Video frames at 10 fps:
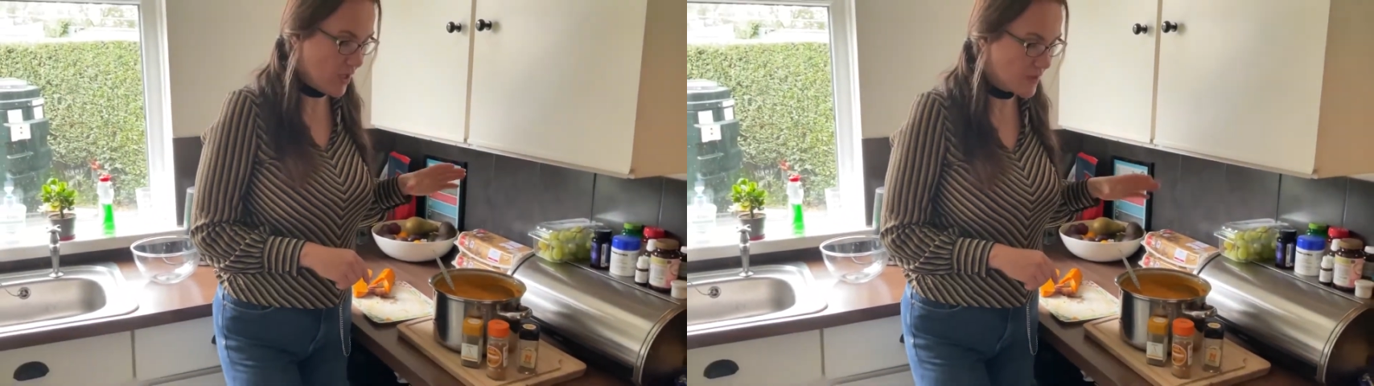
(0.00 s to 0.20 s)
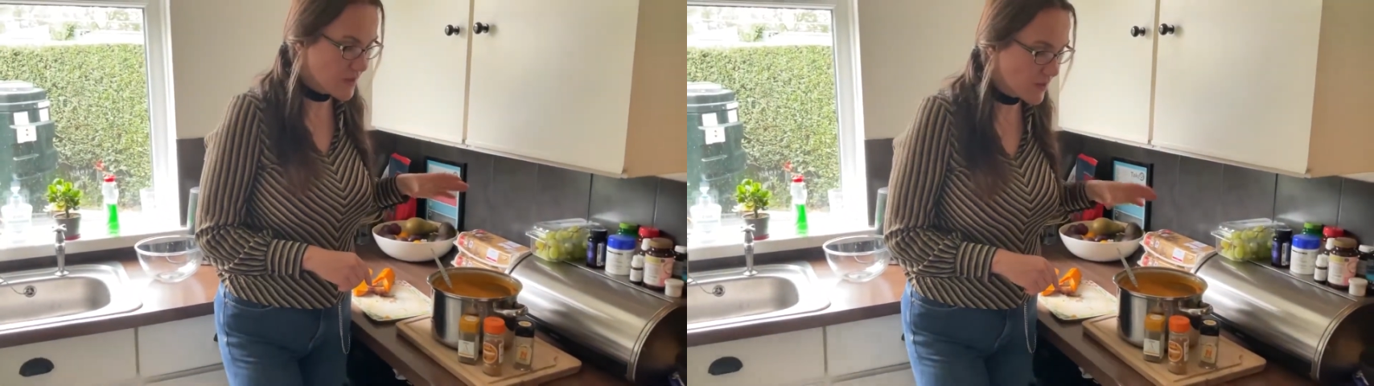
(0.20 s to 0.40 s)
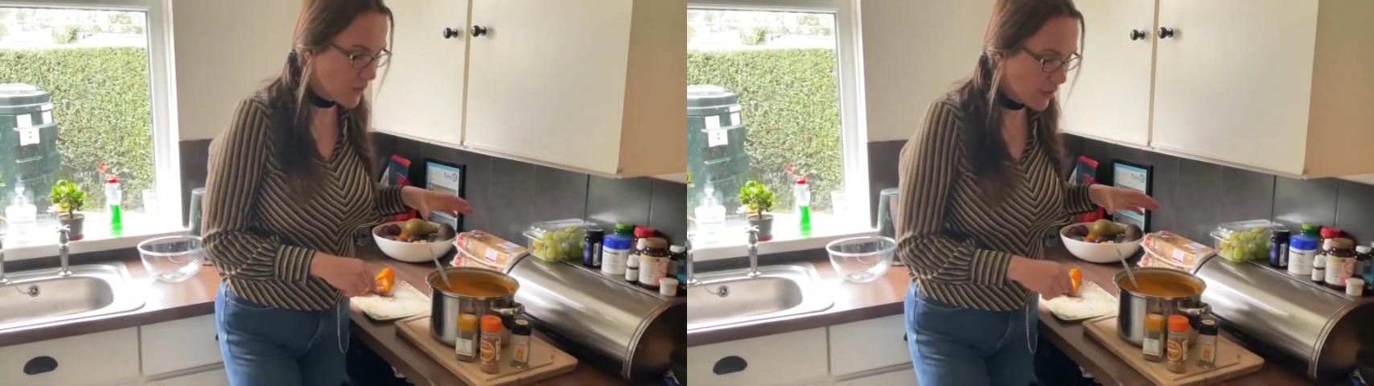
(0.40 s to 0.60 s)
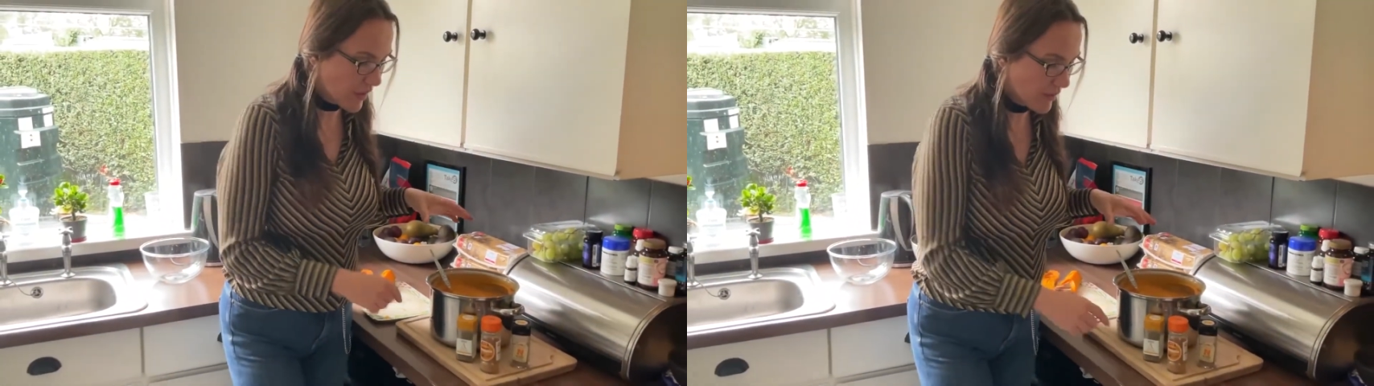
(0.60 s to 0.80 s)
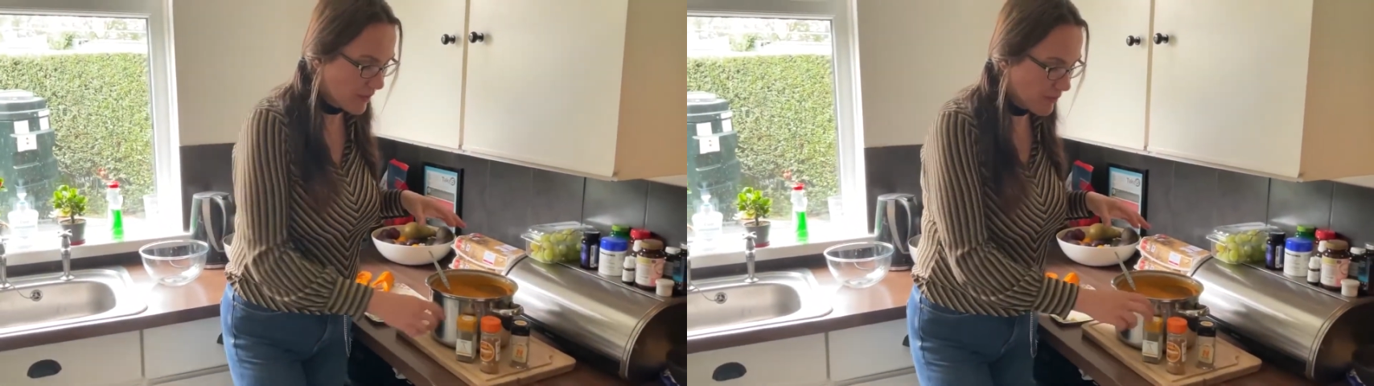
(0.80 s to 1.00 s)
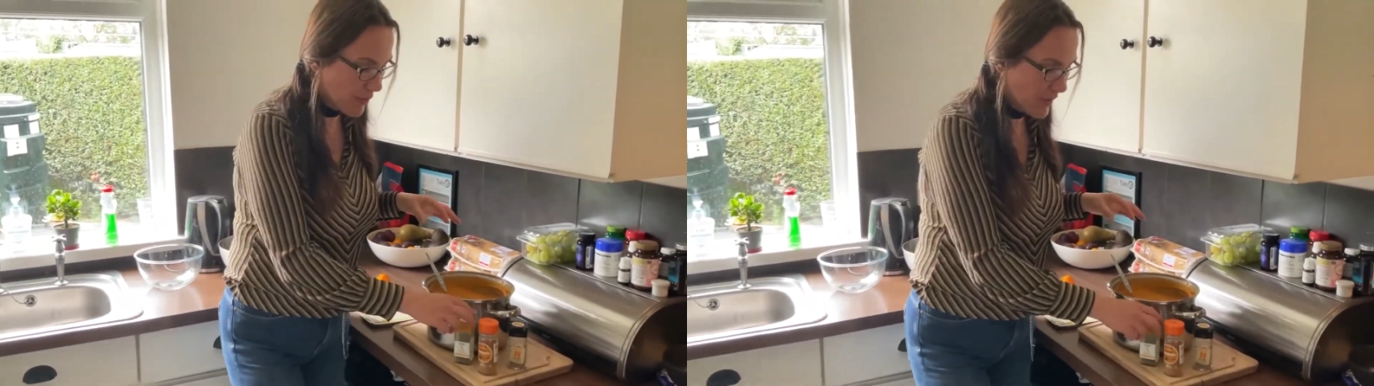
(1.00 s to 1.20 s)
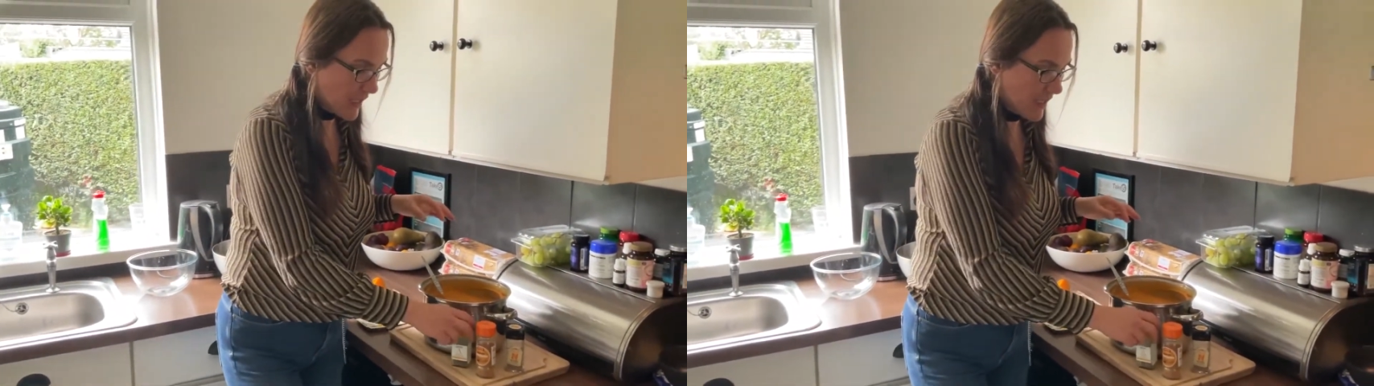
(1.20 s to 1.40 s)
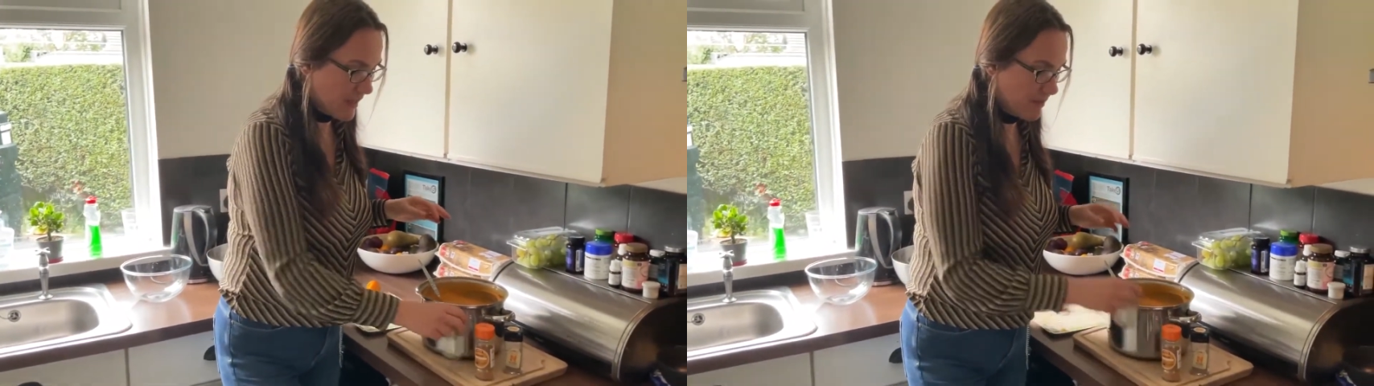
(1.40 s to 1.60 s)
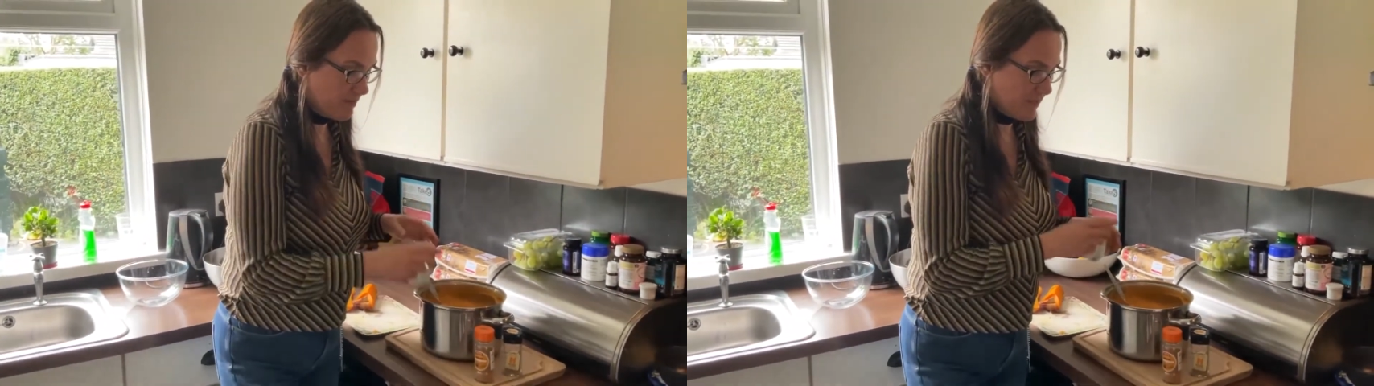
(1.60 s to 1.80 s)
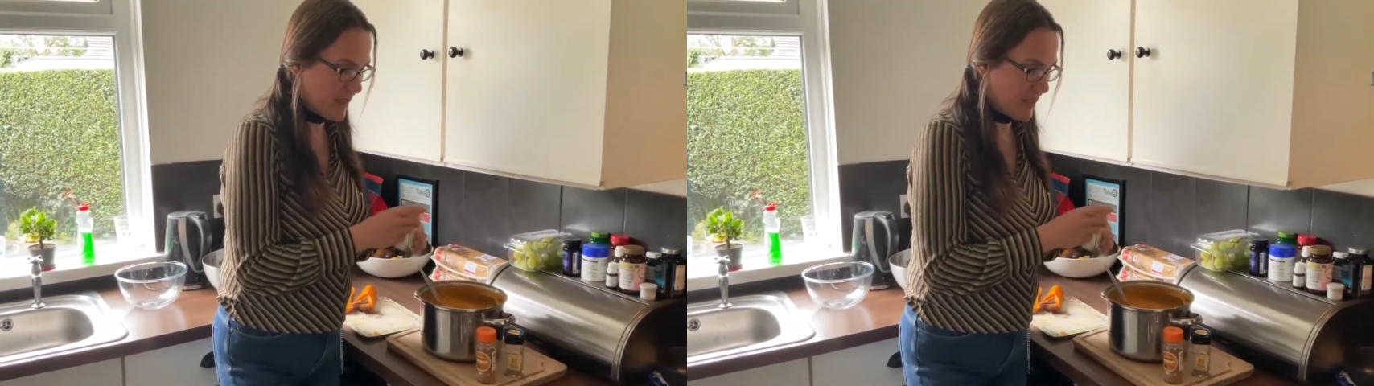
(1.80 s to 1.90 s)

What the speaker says: So what I would put in